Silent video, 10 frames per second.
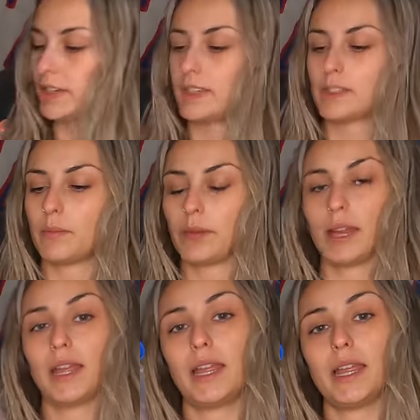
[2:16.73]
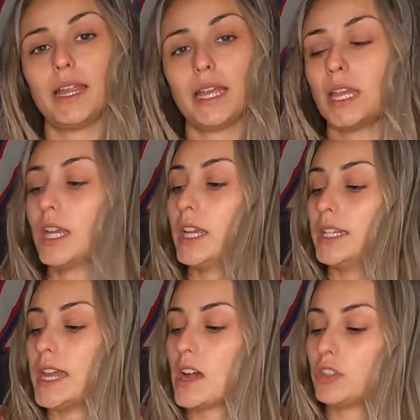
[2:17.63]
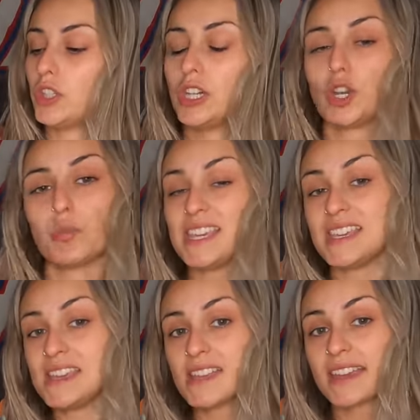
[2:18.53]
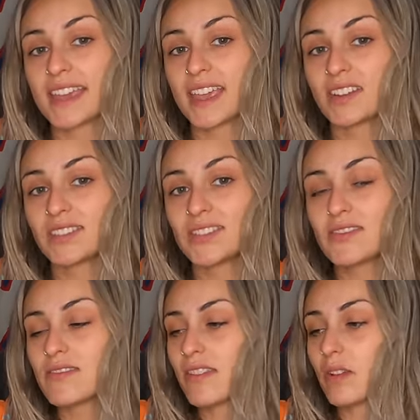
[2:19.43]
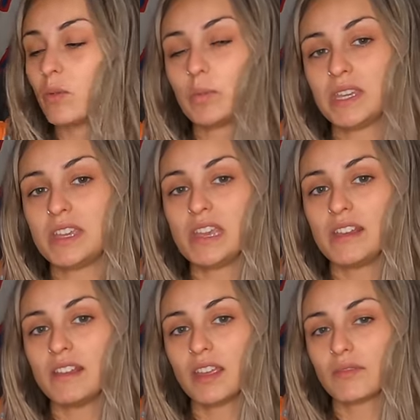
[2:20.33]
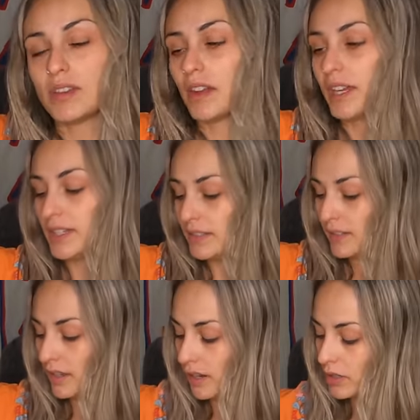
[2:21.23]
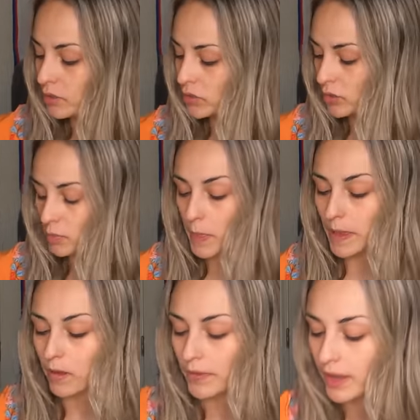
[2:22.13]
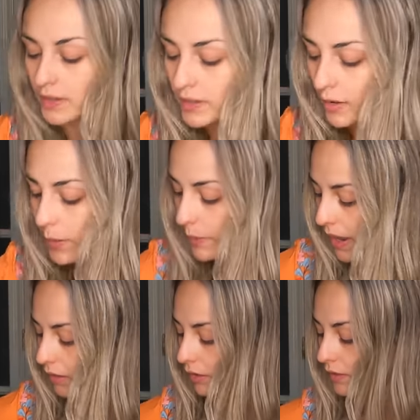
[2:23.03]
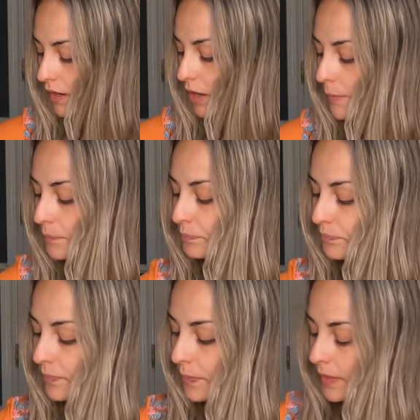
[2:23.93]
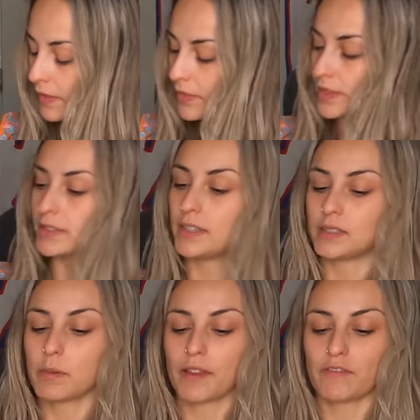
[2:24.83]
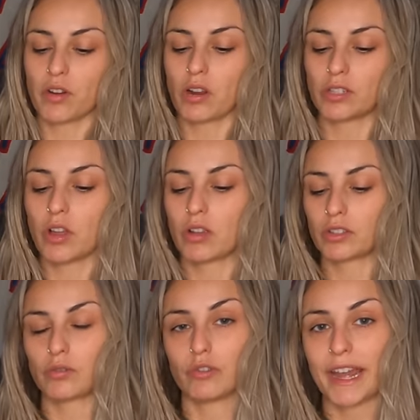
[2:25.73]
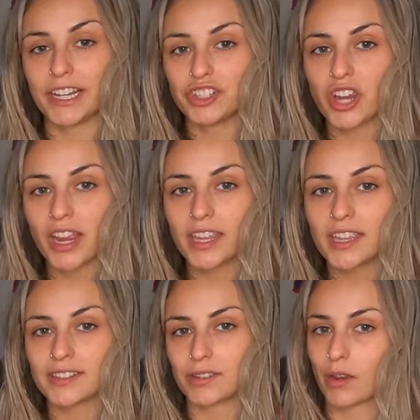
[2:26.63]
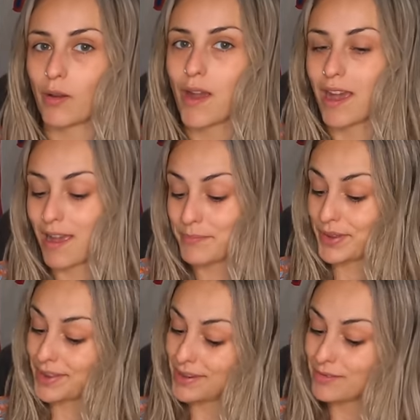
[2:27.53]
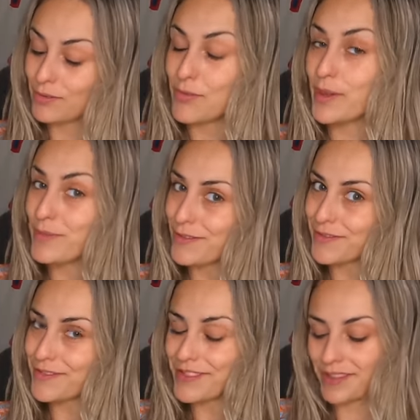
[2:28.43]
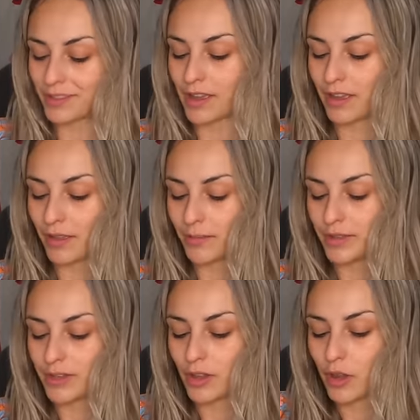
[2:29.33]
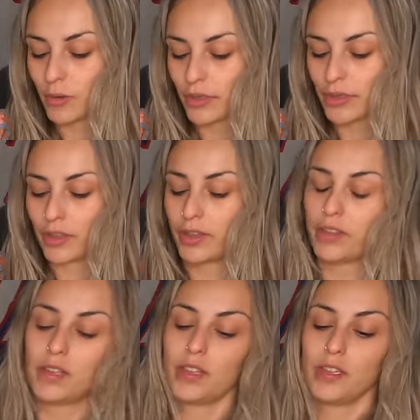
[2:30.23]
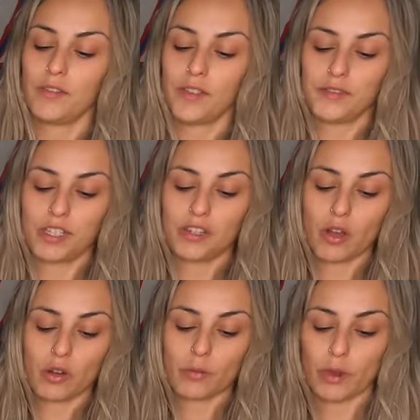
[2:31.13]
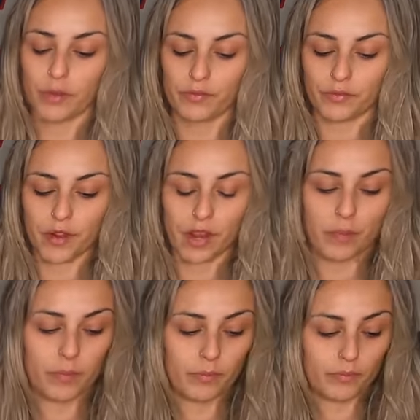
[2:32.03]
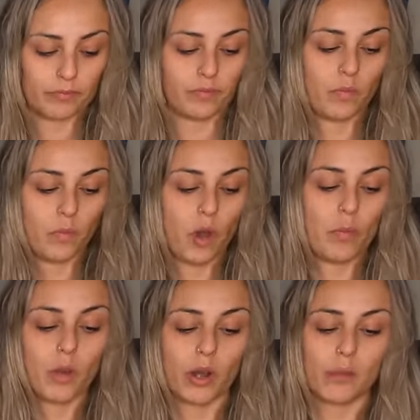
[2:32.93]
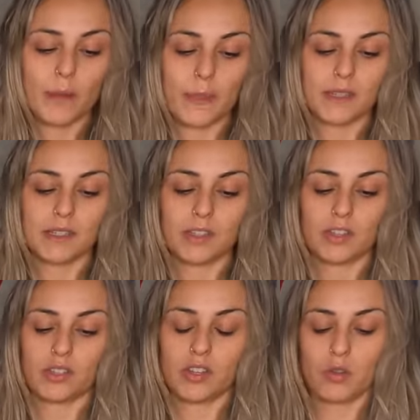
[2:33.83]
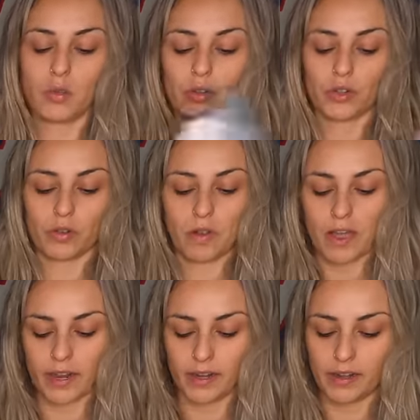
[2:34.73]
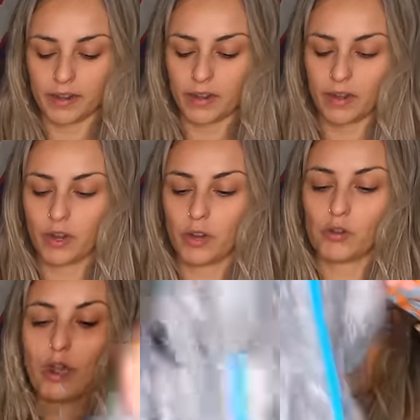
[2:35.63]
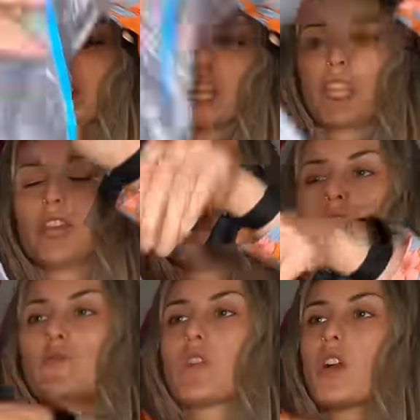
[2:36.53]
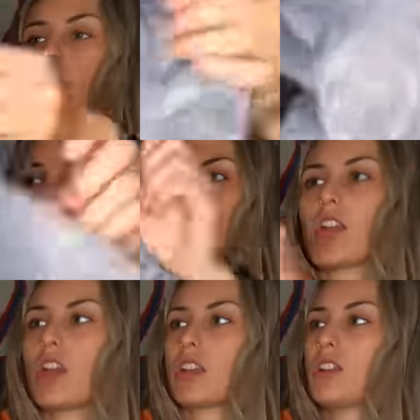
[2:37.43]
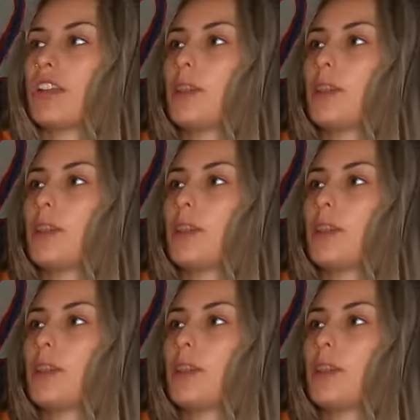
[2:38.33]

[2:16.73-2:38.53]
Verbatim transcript: is my Nalgene pee canister that I will pee in every night. I uh, usually just put that on the outside of my pack right there. This is my Frog Togs rain jacket. So I paid a little bit more for this. Um, didn't go with the $15 one from Walmart, but this is just an ultralight rain jacket from Frog Togs. I got it on